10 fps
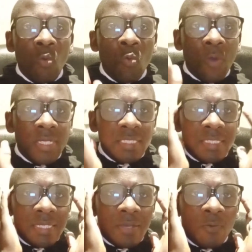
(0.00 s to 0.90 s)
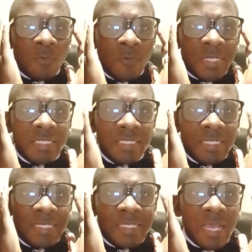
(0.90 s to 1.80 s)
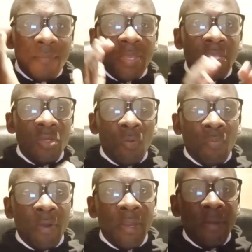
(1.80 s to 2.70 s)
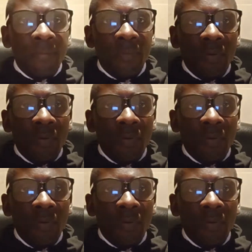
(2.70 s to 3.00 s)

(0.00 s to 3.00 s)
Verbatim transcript: What, what is coming in your brain